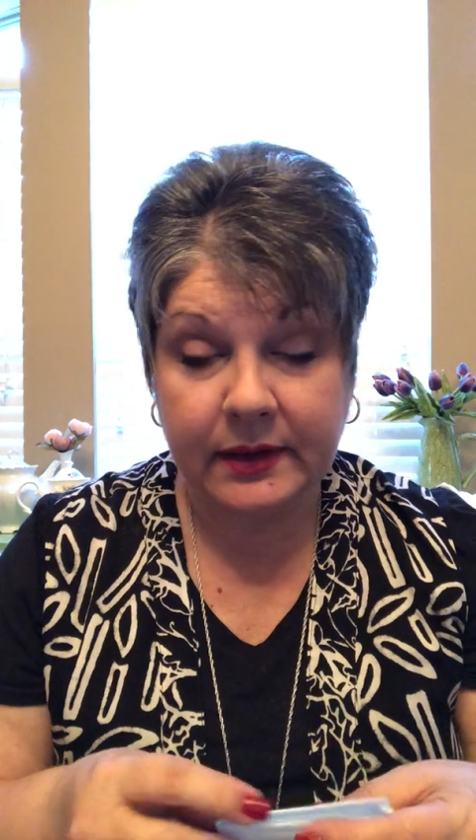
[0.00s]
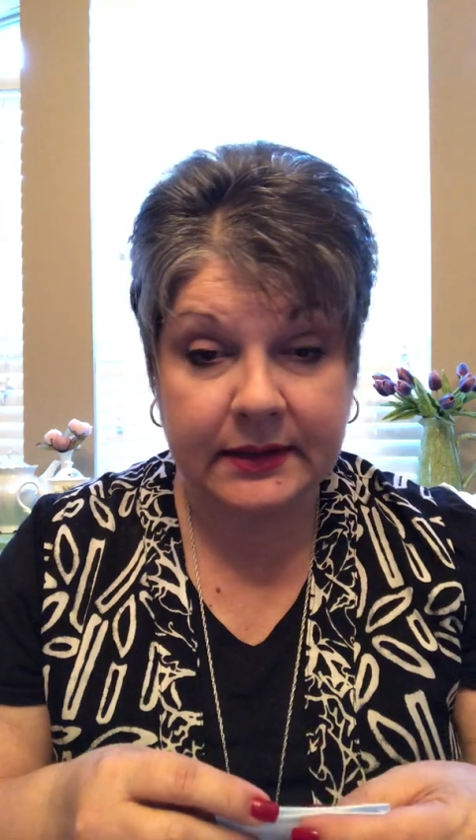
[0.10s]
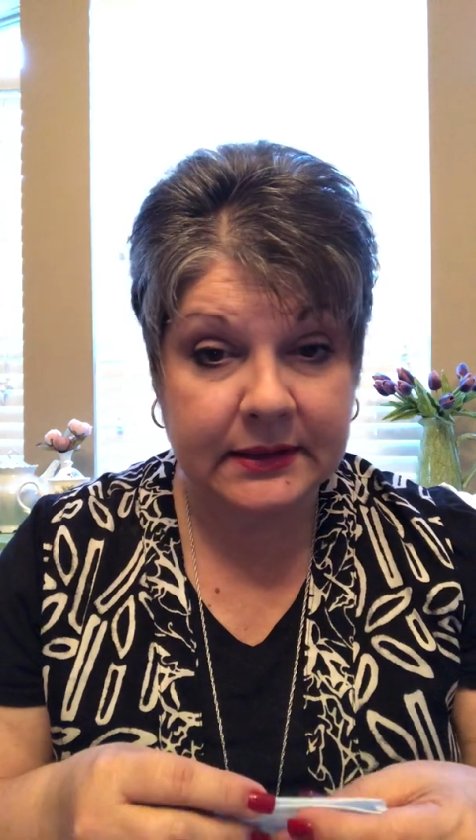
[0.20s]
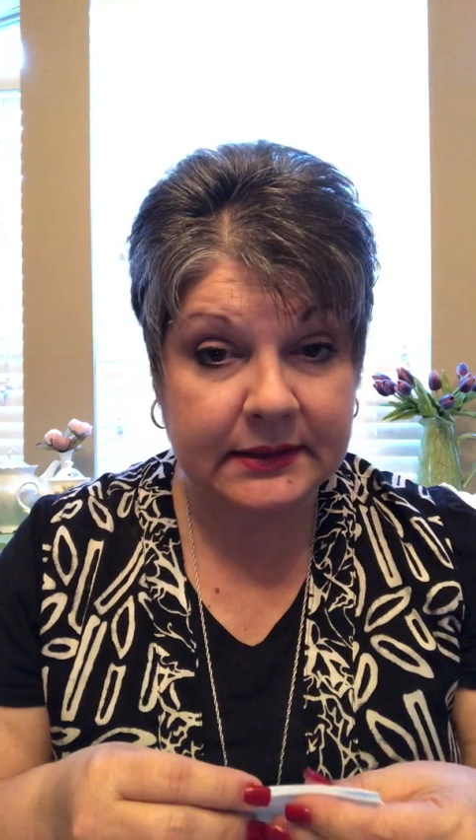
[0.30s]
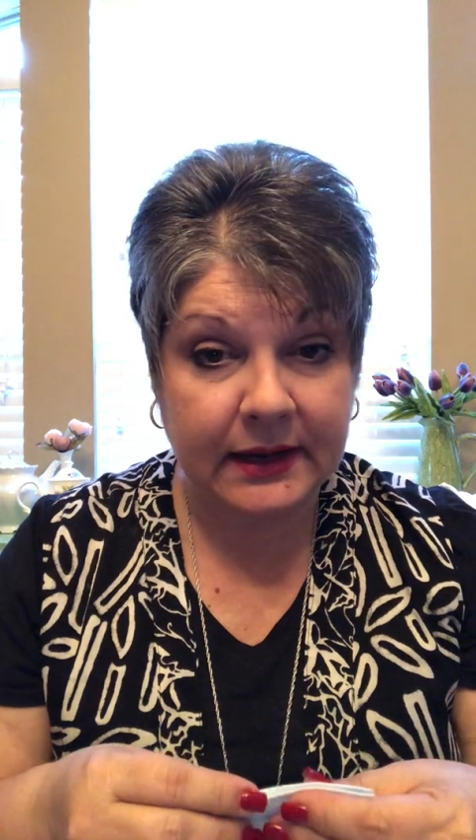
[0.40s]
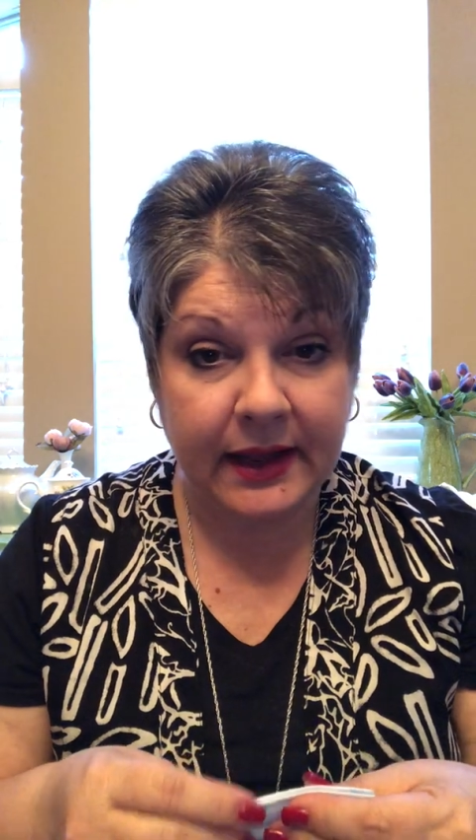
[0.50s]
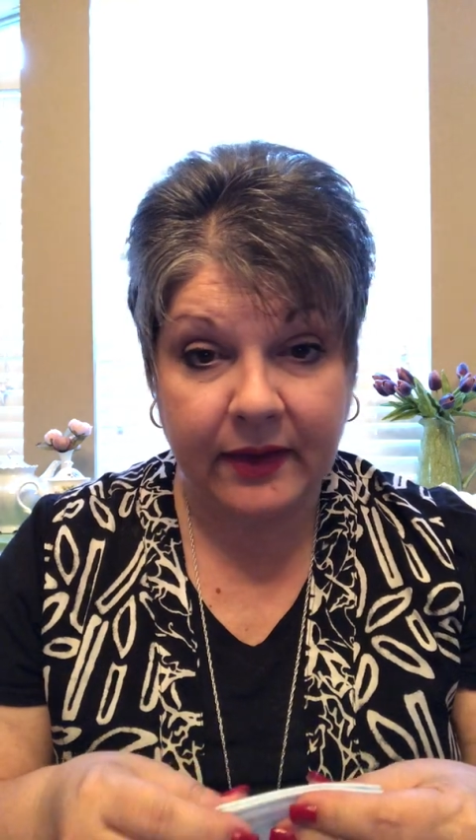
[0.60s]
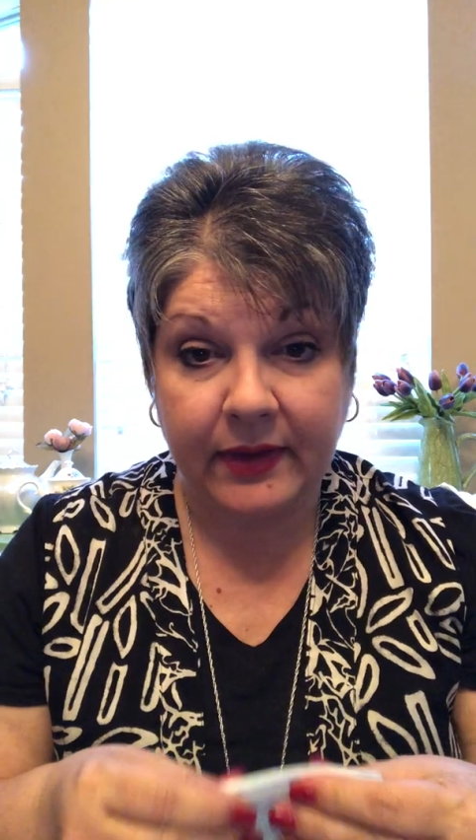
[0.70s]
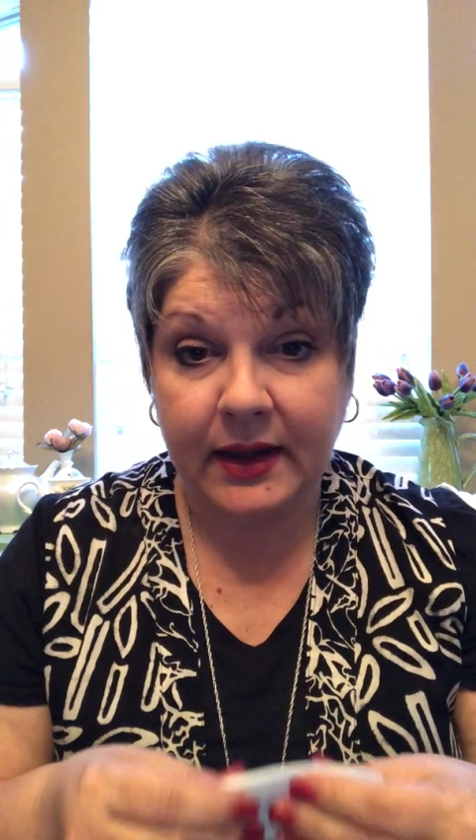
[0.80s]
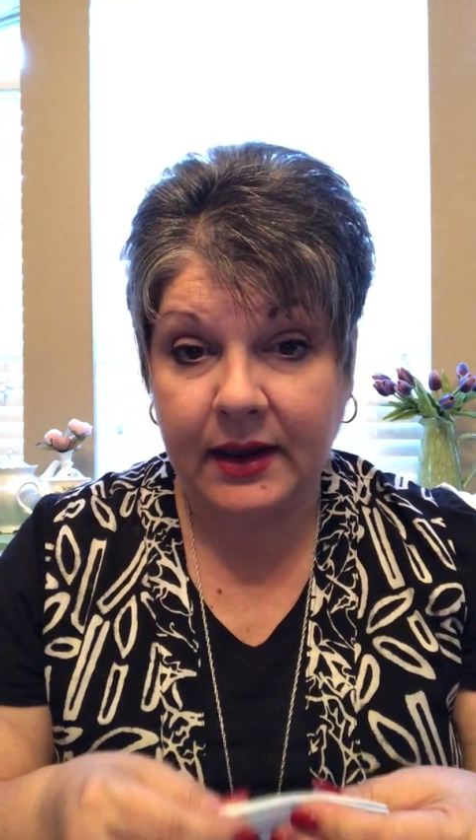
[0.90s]
It does not
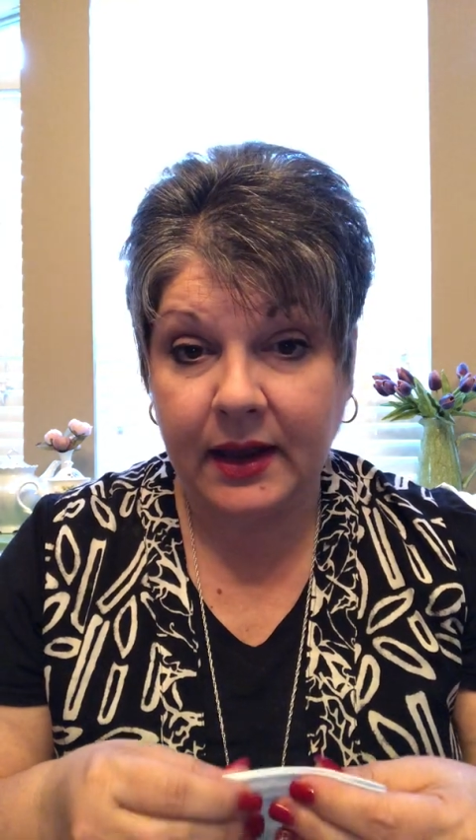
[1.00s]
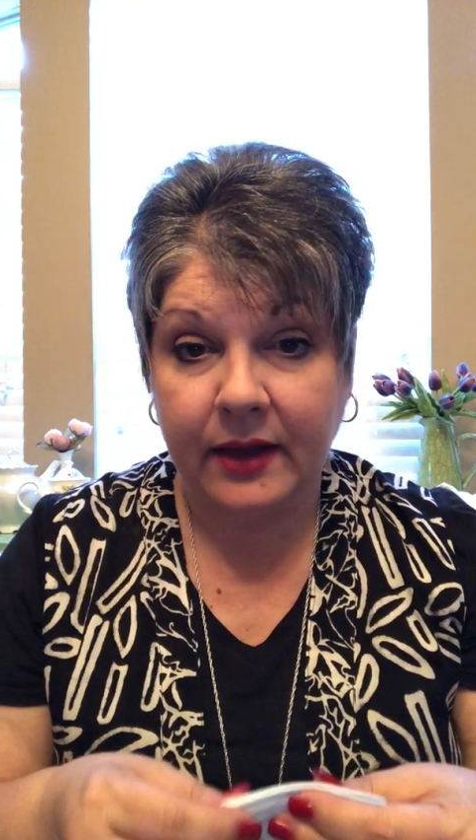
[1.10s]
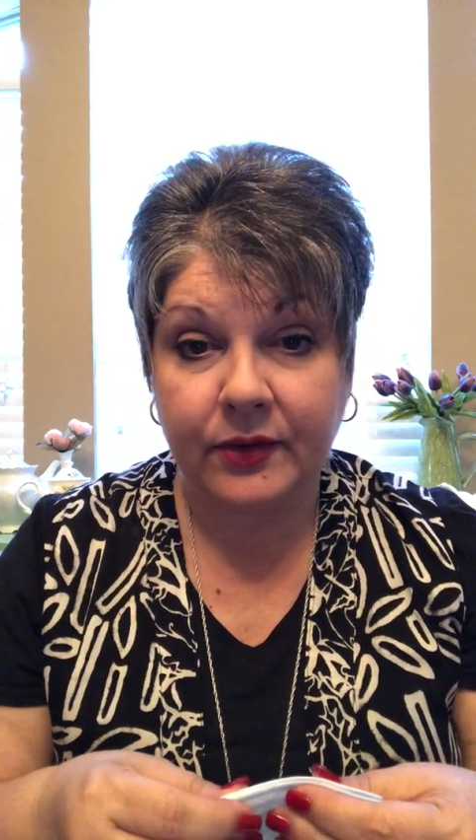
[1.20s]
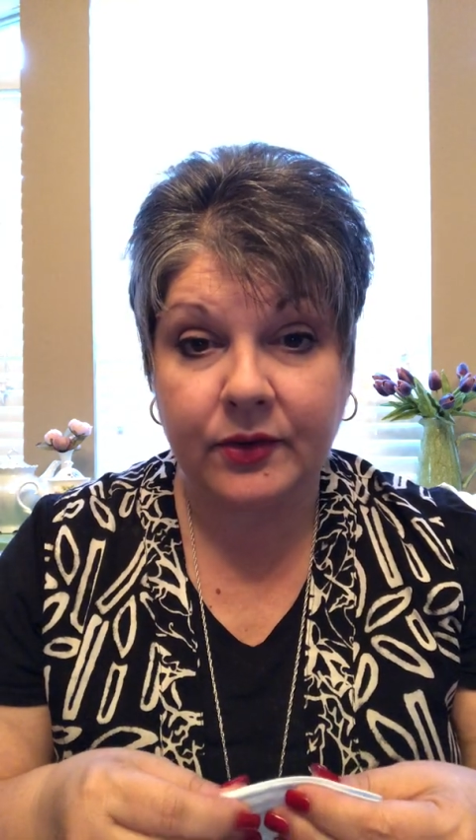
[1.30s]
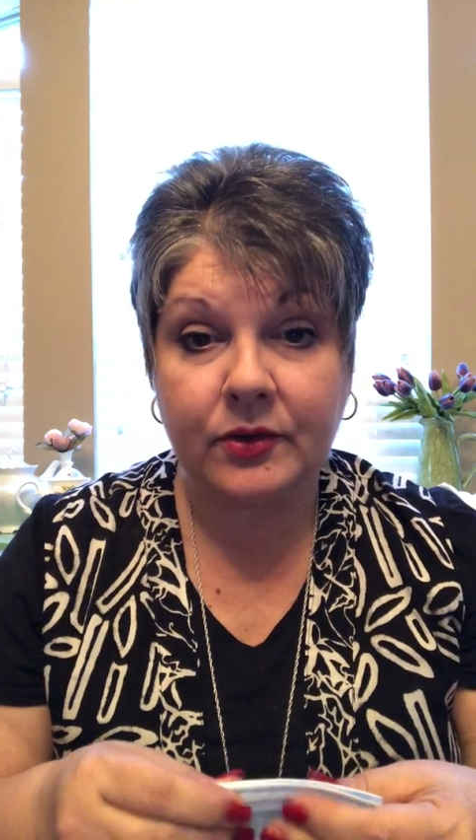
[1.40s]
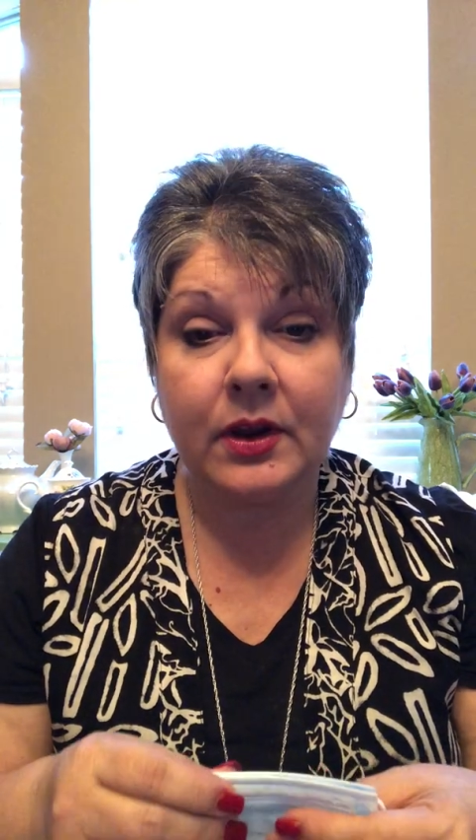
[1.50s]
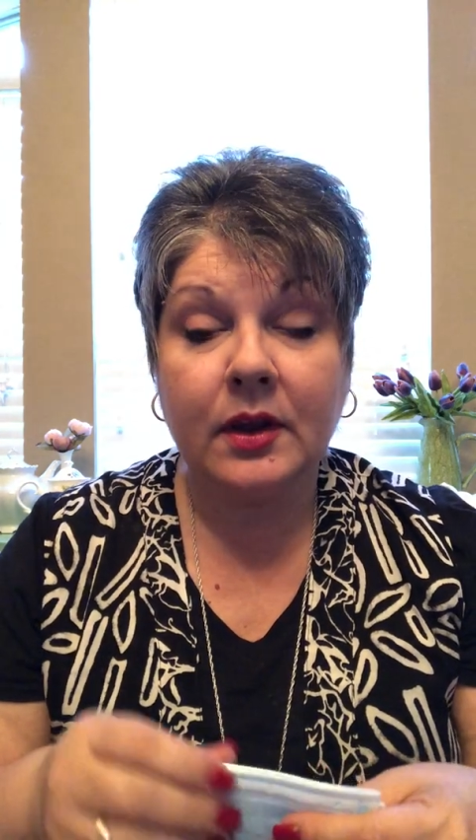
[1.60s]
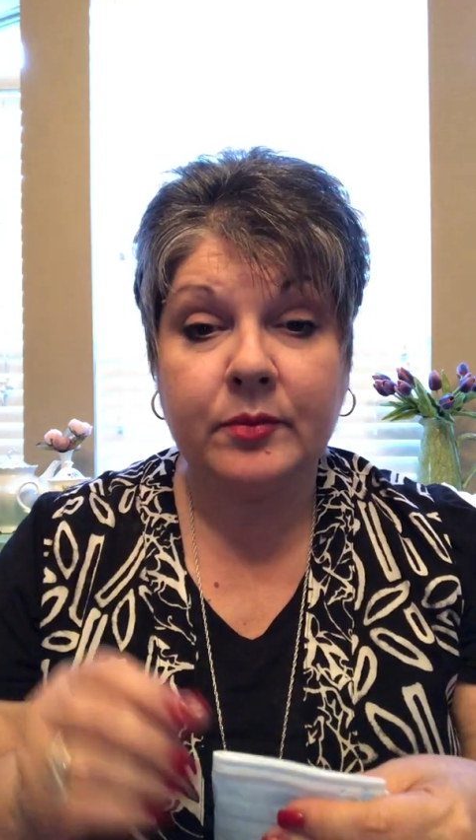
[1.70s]
have any other